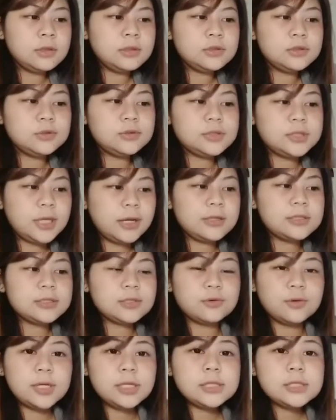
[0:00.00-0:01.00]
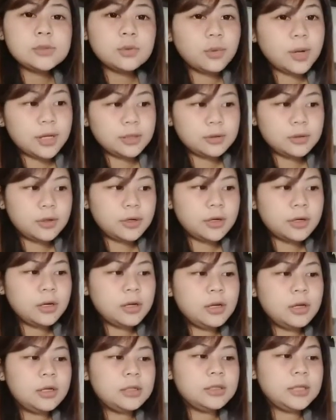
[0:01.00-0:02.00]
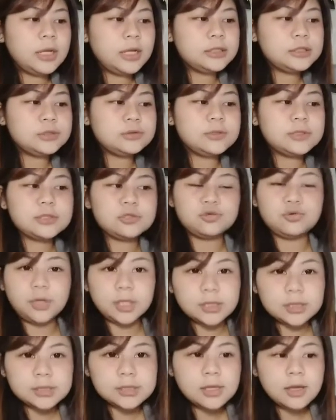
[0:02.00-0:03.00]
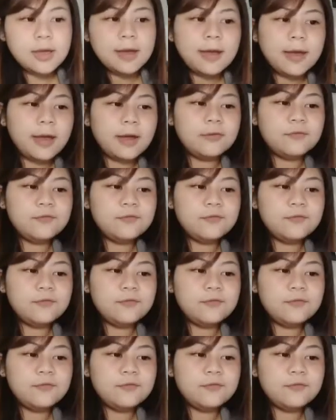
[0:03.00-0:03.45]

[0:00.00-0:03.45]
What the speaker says: to their screens rather than to the streets and